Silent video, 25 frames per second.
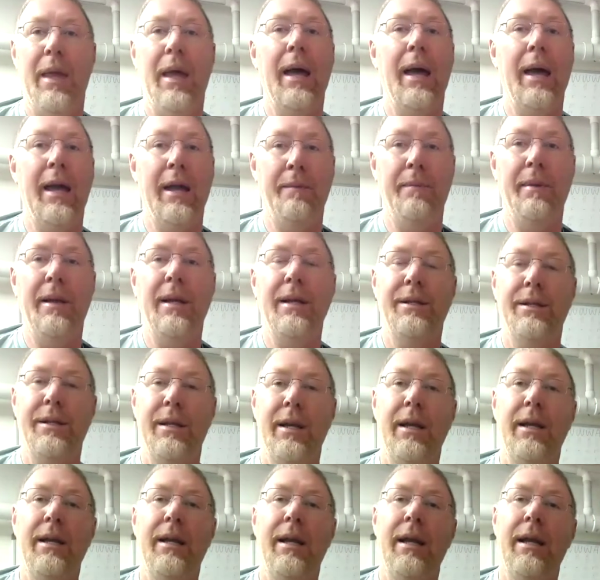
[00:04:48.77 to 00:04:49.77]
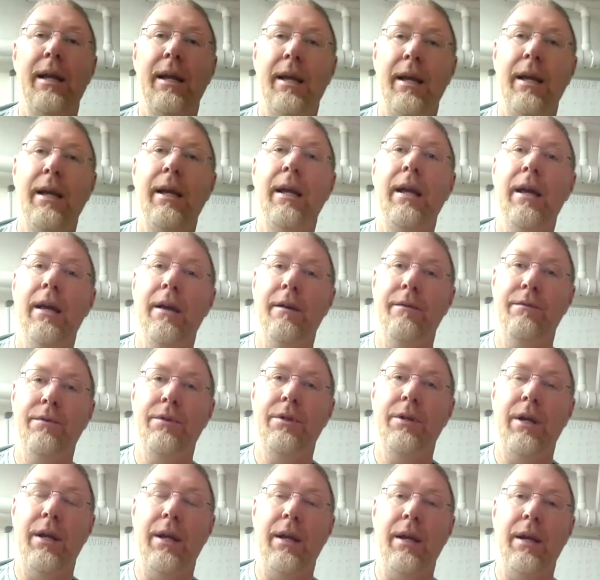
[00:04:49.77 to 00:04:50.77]
A, B, C, D, E, F,
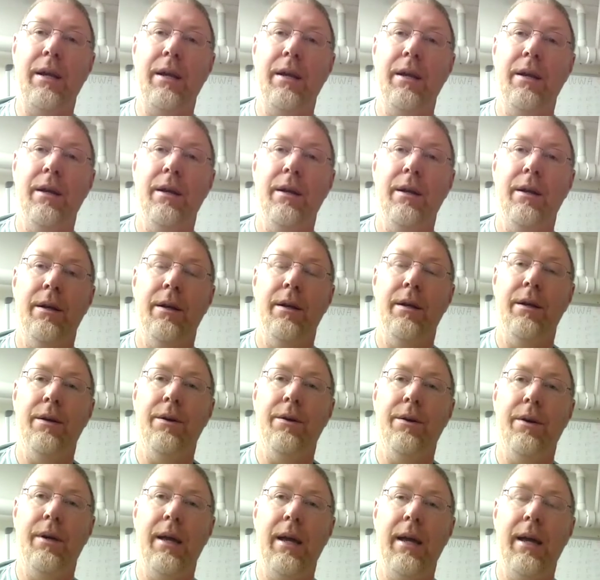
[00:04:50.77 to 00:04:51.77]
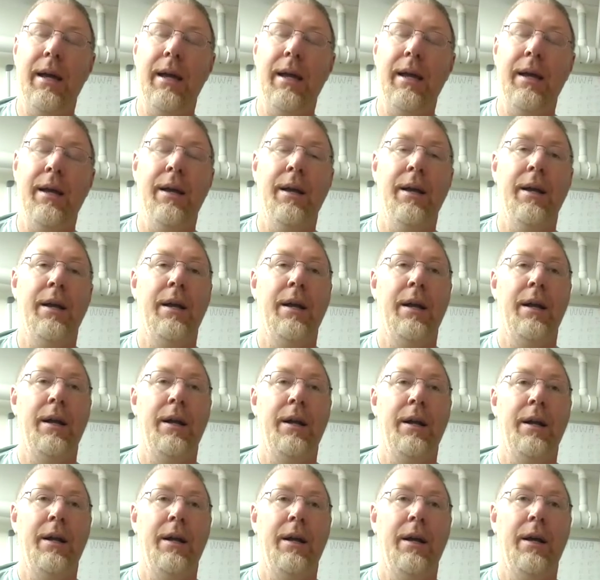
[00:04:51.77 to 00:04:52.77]
G, okay?
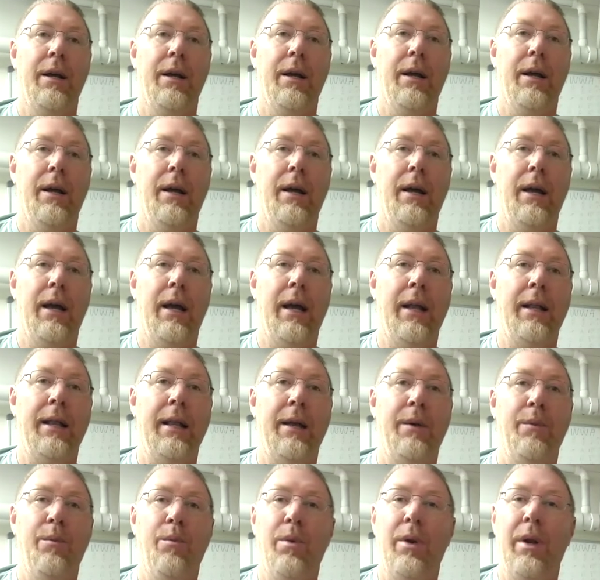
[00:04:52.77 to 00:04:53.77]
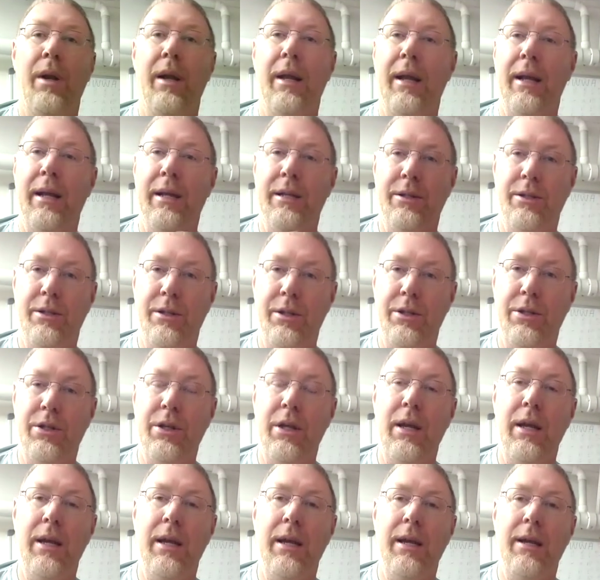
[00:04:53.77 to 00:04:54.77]
And then when it gets to
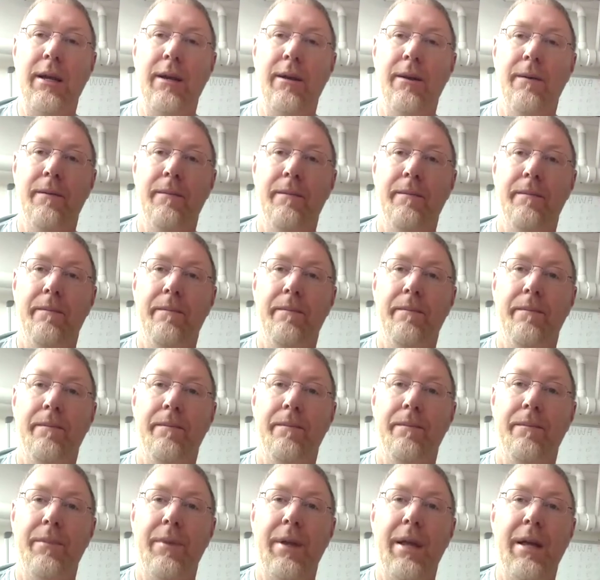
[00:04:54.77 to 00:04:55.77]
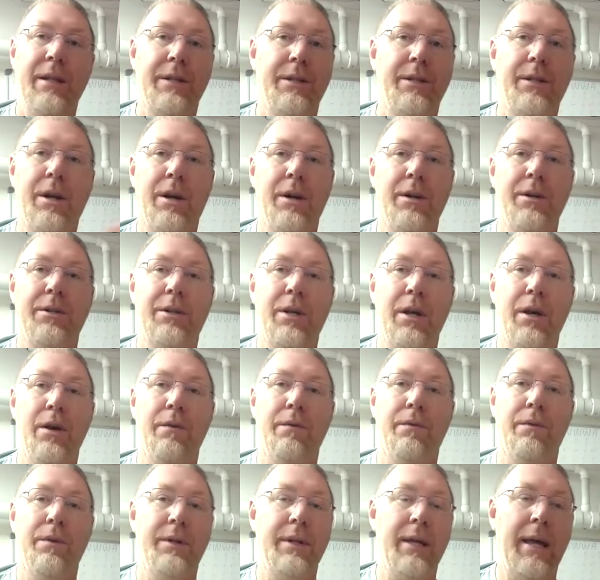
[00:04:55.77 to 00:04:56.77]
G, it starts
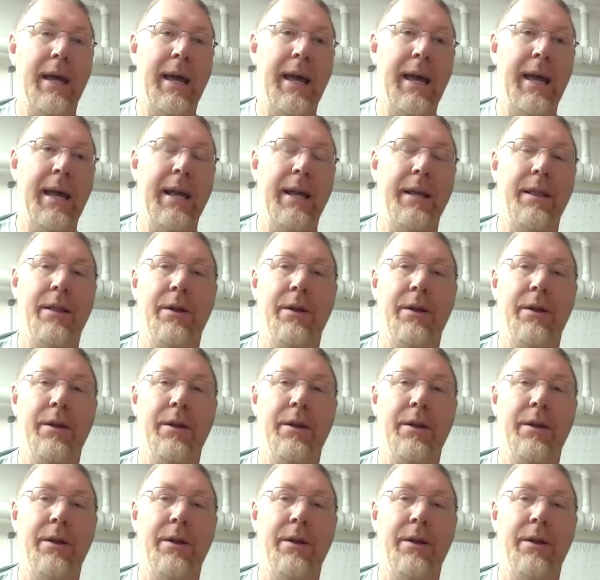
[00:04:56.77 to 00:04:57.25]
over to A.